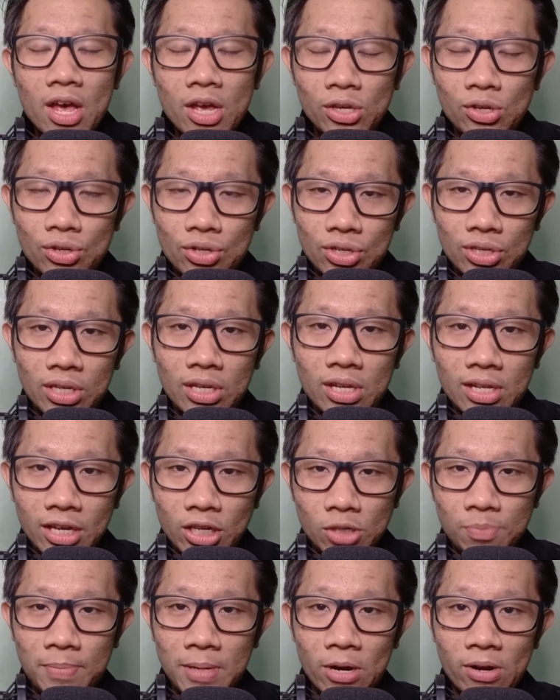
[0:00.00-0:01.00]
you still
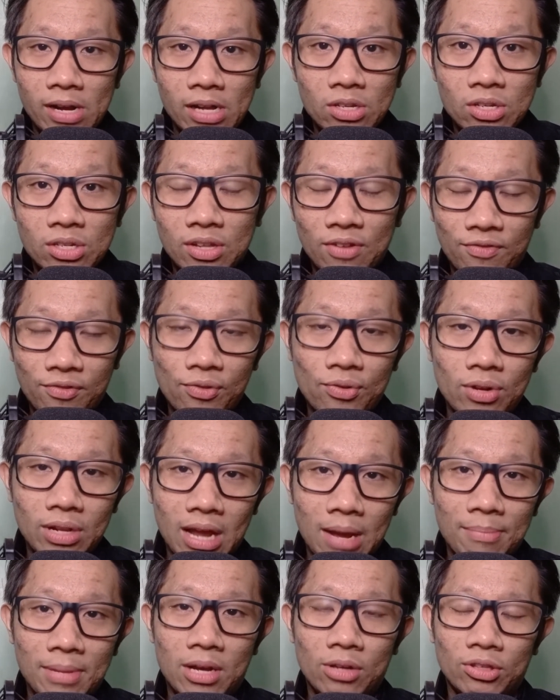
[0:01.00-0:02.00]
experience the full
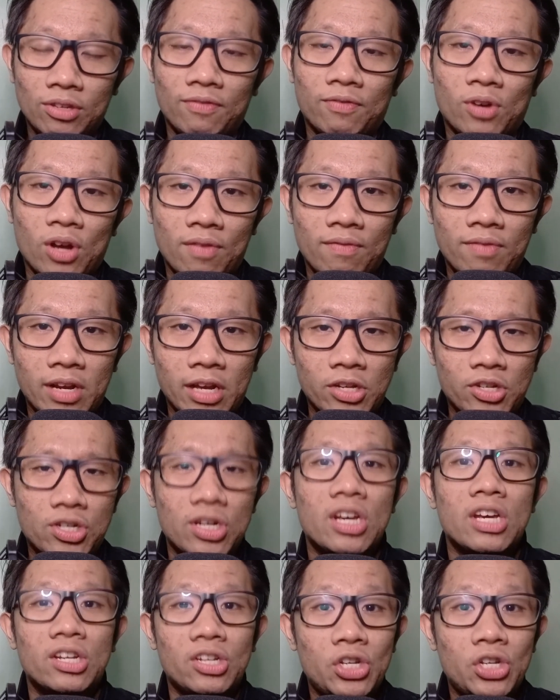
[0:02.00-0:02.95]
amount of coverage.